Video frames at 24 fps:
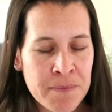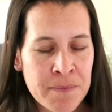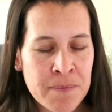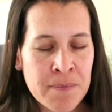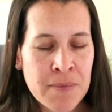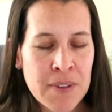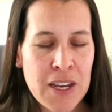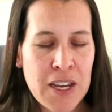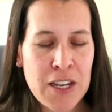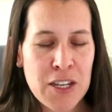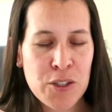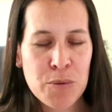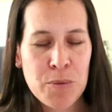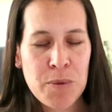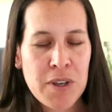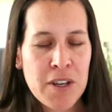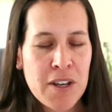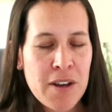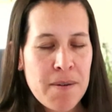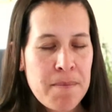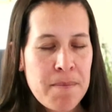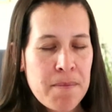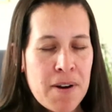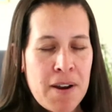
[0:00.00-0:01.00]
As we
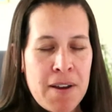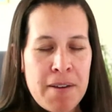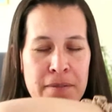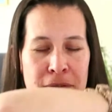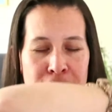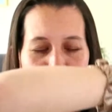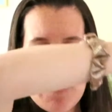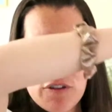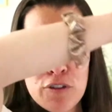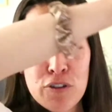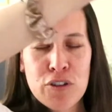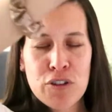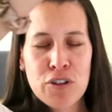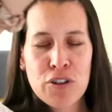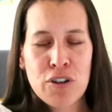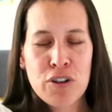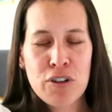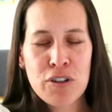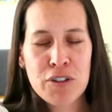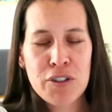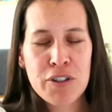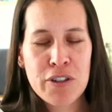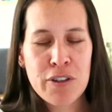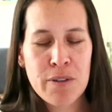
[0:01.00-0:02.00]
come right for a
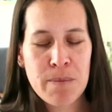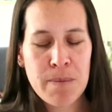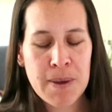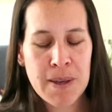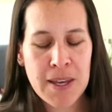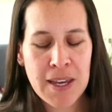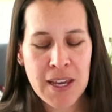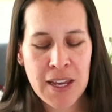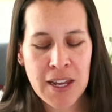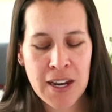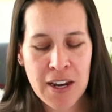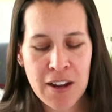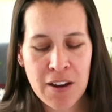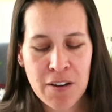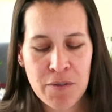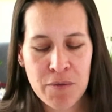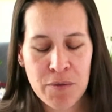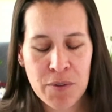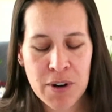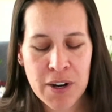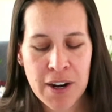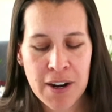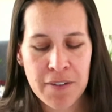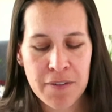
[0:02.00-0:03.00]
circle to the beginning of
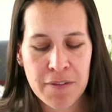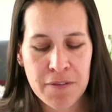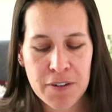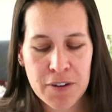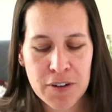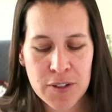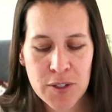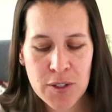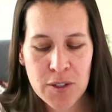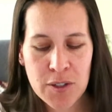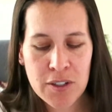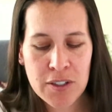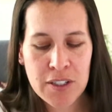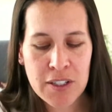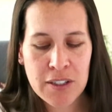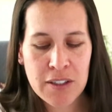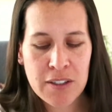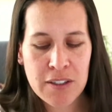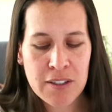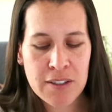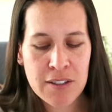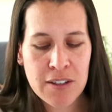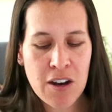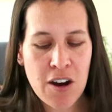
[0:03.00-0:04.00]
when I first looked at
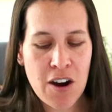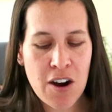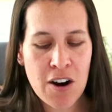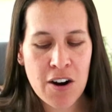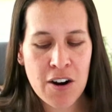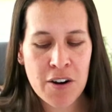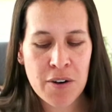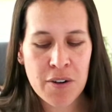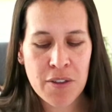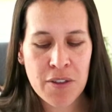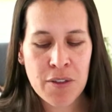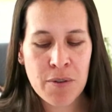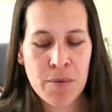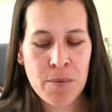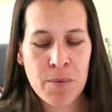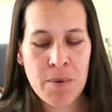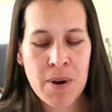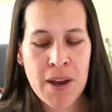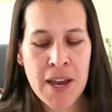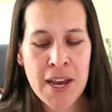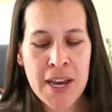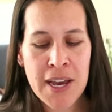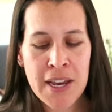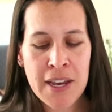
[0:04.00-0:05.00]
this card, the
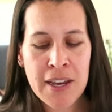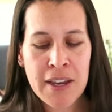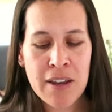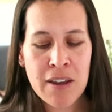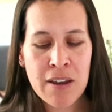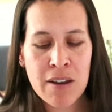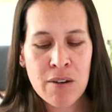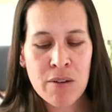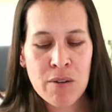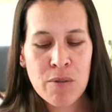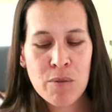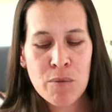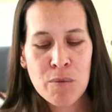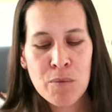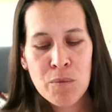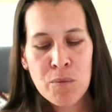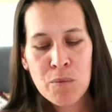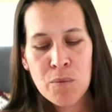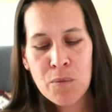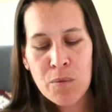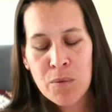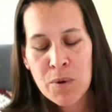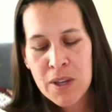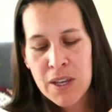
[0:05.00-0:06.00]
way
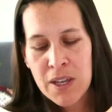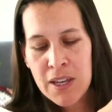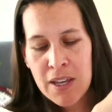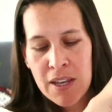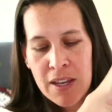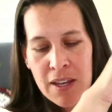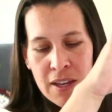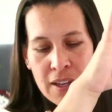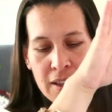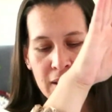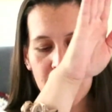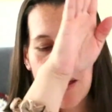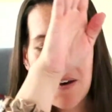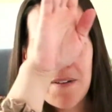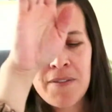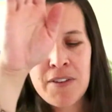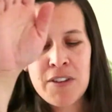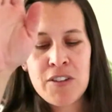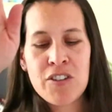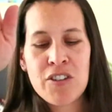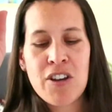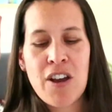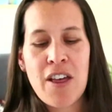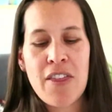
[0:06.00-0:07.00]
we love
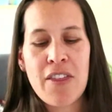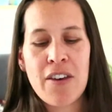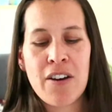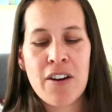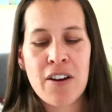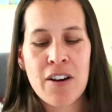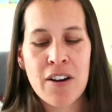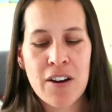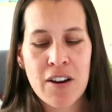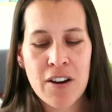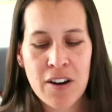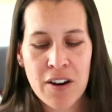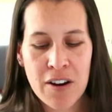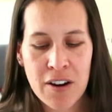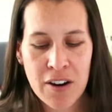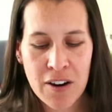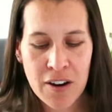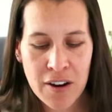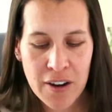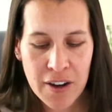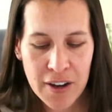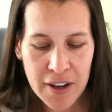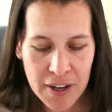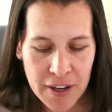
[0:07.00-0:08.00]
each other
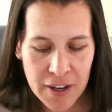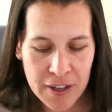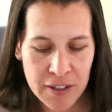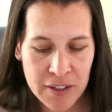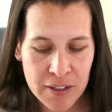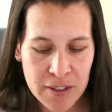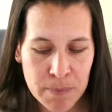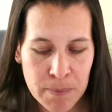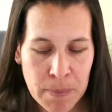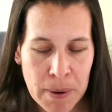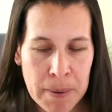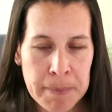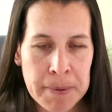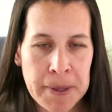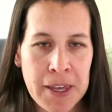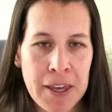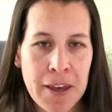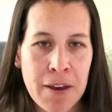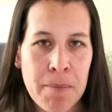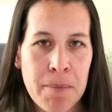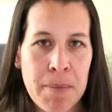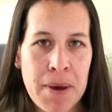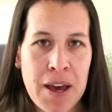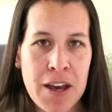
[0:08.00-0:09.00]
is by being
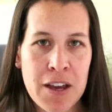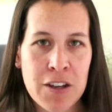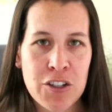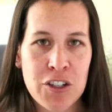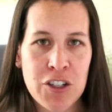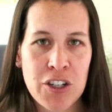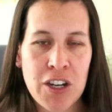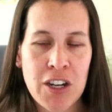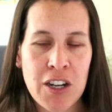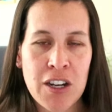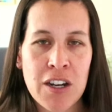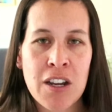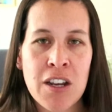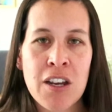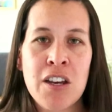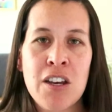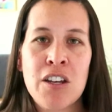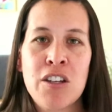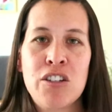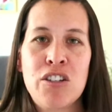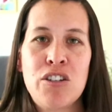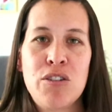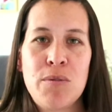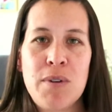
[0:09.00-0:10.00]
compassionate
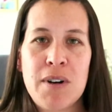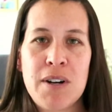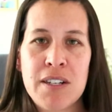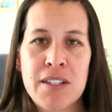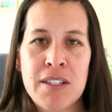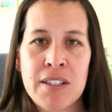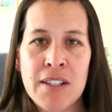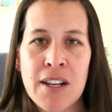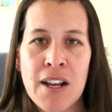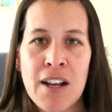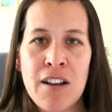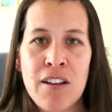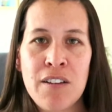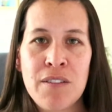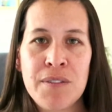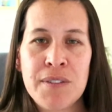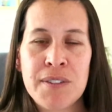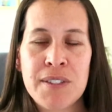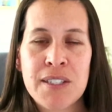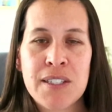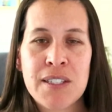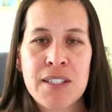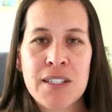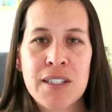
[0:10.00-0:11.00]
to
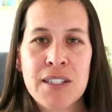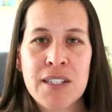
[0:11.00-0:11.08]
ourselves